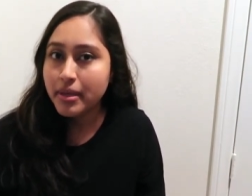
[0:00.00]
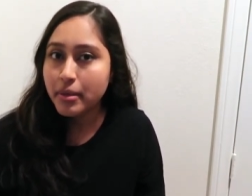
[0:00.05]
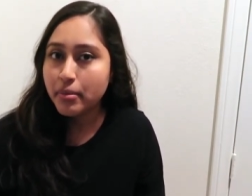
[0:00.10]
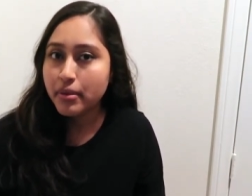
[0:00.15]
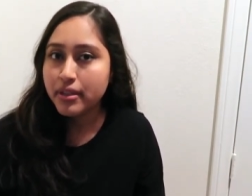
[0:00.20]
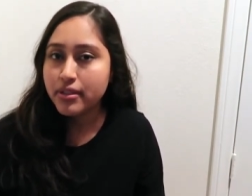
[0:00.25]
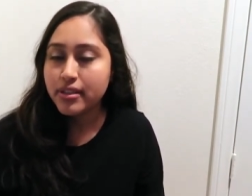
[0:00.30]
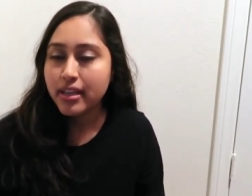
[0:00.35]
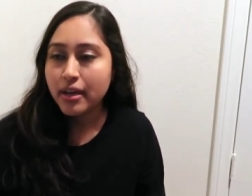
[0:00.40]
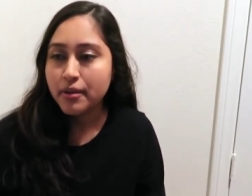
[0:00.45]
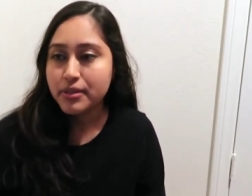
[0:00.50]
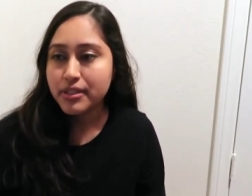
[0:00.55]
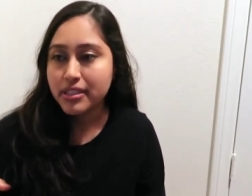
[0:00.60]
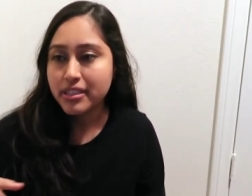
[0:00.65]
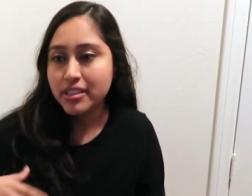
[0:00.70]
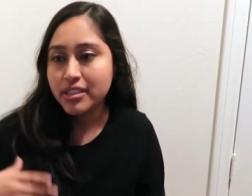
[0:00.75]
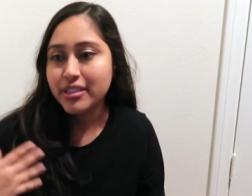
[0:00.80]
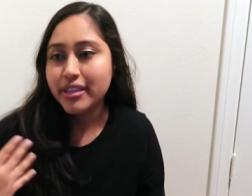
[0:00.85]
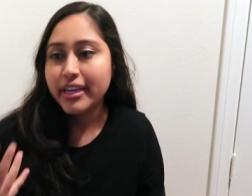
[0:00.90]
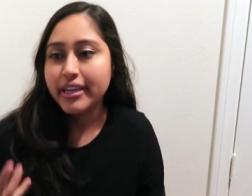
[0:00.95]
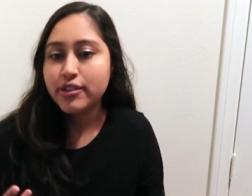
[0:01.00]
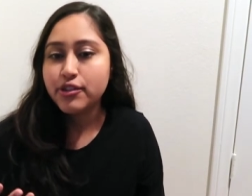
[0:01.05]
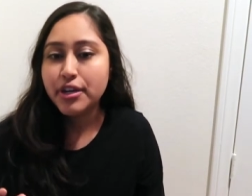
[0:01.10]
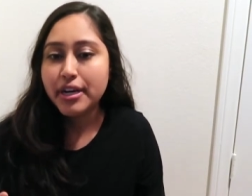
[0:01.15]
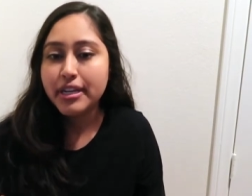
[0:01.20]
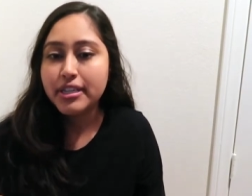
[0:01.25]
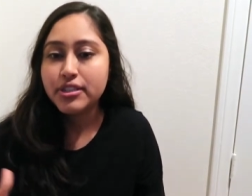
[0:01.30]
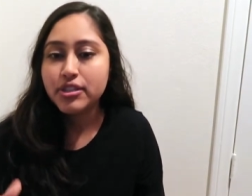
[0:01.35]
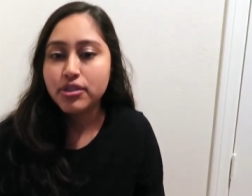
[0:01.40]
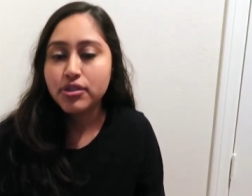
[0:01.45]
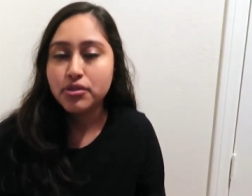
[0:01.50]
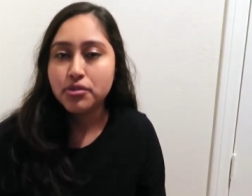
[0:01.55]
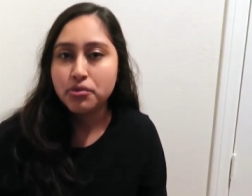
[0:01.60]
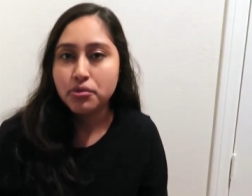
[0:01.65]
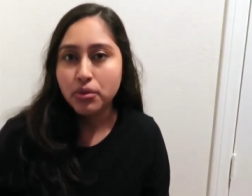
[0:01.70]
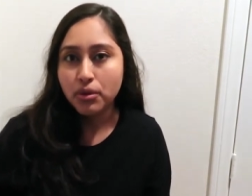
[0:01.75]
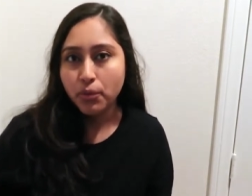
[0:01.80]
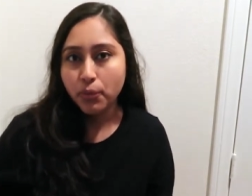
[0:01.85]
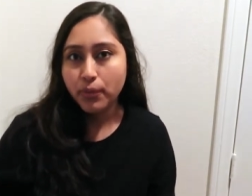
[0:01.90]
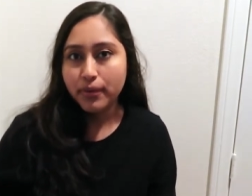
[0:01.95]
Maybe I was gonna like try and
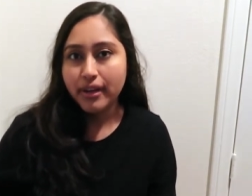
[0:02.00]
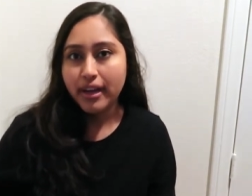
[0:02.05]
do